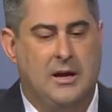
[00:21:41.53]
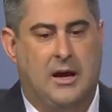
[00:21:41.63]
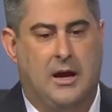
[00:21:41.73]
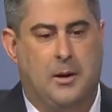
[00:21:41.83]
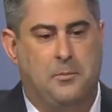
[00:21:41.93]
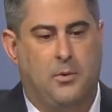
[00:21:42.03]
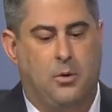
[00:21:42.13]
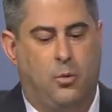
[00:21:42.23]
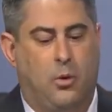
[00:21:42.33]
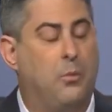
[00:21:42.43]

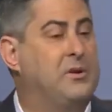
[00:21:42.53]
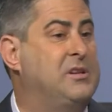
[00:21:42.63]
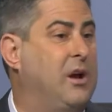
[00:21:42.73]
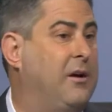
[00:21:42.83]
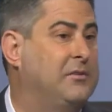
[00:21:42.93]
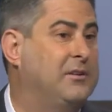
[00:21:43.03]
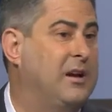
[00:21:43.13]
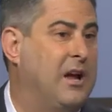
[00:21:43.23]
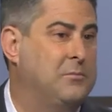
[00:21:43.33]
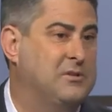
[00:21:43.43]
What we see
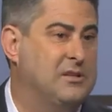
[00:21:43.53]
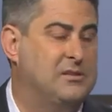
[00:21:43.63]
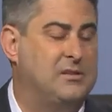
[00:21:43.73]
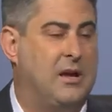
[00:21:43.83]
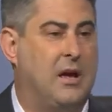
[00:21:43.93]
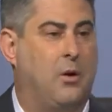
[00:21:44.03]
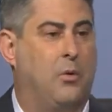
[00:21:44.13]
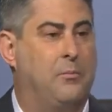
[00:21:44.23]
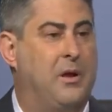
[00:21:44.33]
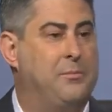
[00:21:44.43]
oftentimes is
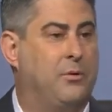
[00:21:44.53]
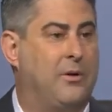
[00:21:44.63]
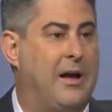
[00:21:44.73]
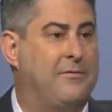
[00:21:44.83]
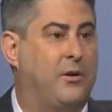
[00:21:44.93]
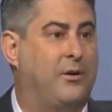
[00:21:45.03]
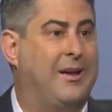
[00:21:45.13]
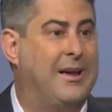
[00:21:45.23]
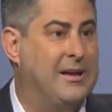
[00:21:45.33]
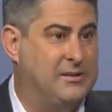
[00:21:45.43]
when people have their
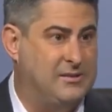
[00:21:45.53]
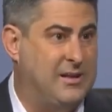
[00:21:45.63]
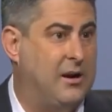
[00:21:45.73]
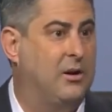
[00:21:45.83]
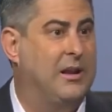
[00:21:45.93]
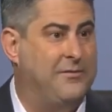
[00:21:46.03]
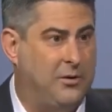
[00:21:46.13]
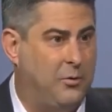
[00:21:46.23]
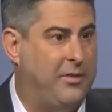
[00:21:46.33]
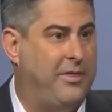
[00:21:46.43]
kids that are
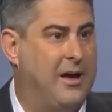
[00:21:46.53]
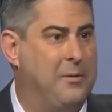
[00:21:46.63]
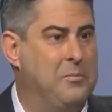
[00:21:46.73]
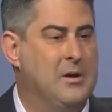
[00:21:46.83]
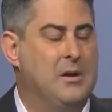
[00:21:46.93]
living with them,